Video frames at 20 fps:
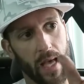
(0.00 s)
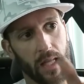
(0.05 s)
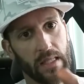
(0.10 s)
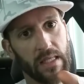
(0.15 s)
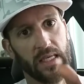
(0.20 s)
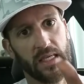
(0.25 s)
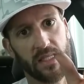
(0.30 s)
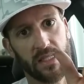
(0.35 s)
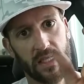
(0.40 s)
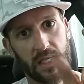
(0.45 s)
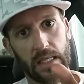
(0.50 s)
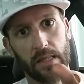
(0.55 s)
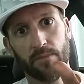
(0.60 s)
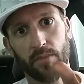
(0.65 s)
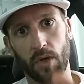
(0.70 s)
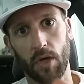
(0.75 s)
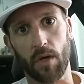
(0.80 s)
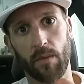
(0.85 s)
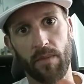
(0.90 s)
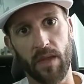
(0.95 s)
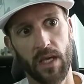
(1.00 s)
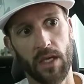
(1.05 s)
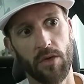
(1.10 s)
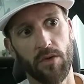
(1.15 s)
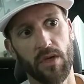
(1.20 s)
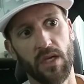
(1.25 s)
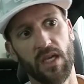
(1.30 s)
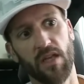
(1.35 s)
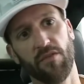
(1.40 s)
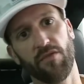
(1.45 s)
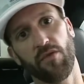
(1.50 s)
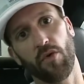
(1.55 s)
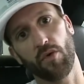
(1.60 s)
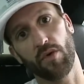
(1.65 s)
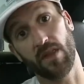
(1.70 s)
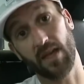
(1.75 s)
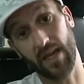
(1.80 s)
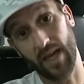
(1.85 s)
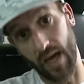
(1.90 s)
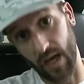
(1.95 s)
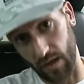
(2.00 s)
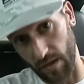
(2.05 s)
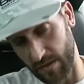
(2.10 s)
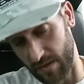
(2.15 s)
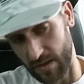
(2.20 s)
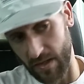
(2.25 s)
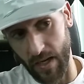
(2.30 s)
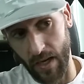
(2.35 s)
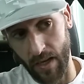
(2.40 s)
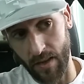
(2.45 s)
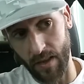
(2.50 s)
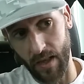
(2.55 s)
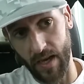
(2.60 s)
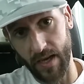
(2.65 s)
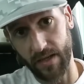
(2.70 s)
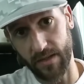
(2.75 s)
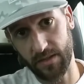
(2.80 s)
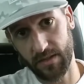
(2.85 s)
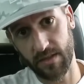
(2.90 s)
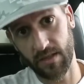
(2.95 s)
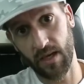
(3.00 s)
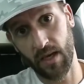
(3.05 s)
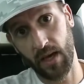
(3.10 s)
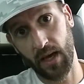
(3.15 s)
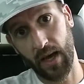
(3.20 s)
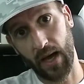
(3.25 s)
LED bulb that you need for the LCI lights.